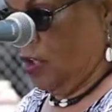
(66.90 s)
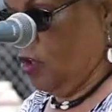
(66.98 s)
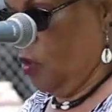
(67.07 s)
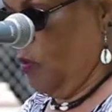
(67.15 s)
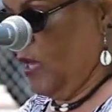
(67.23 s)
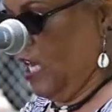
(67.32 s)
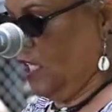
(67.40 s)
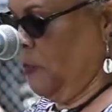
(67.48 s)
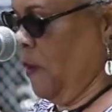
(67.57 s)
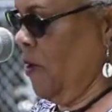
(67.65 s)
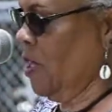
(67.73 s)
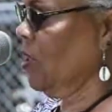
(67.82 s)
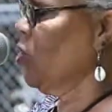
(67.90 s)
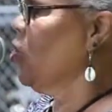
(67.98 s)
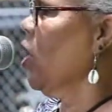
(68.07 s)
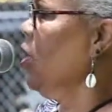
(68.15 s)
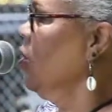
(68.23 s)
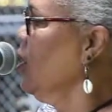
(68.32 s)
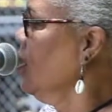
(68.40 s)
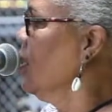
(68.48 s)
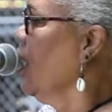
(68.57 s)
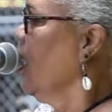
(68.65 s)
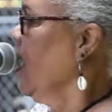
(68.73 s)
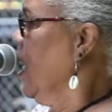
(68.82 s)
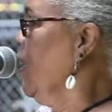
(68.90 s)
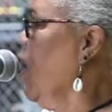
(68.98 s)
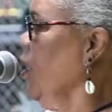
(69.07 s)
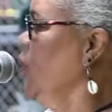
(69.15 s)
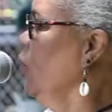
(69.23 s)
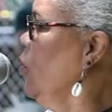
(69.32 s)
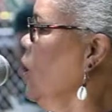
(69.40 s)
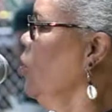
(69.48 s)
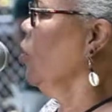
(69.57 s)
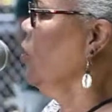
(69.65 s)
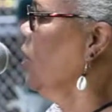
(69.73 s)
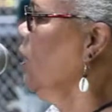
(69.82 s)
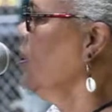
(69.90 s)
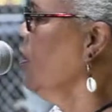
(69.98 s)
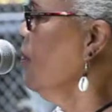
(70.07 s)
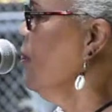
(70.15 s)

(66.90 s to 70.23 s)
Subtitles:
Do we experience justice in our judicial system?